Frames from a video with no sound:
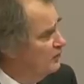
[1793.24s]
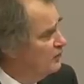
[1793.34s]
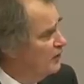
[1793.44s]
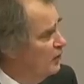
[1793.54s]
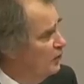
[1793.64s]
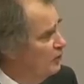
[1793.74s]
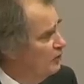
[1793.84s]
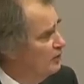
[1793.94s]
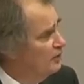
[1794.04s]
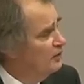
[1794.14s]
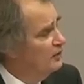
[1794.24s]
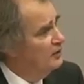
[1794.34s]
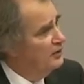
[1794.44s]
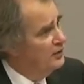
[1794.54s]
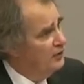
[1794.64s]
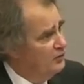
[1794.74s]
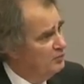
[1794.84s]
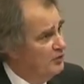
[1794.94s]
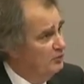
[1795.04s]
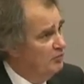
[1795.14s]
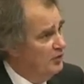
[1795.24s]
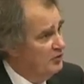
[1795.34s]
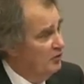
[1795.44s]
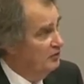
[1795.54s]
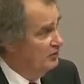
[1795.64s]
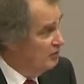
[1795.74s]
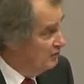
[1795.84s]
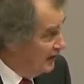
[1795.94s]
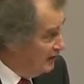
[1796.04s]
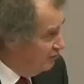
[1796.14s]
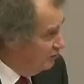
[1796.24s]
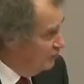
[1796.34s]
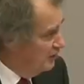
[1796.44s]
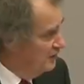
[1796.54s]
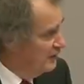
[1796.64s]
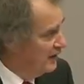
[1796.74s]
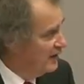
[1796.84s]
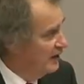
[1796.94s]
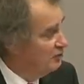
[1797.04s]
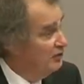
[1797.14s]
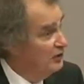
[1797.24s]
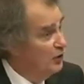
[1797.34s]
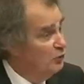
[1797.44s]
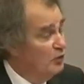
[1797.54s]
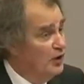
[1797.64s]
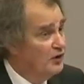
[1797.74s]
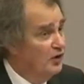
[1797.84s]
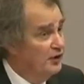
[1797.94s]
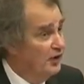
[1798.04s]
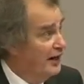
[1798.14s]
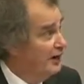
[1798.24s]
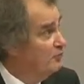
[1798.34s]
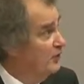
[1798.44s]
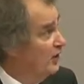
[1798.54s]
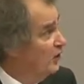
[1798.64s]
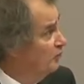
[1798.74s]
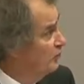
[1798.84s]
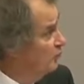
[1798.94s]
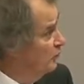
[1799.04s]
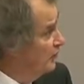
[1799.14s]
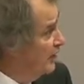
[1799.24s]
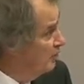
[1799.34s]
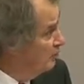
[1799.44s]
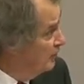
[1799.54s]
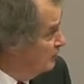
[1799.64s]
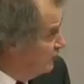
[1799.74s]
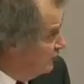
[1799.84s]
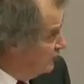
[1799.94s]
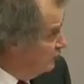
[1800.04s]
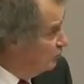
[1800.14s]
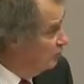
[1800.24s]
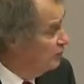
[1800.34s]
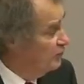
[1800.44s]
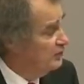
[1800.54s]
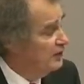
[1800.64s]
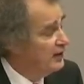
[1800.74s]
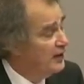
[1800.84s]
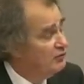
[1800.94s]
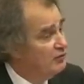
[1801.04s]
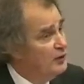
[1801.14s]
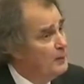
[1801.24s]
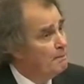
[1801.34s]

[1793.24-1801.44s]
So, you know, but I mean, obviously, Janet falls into that category. A lot of work on, on admin, help supporting admin systems would fall into that category.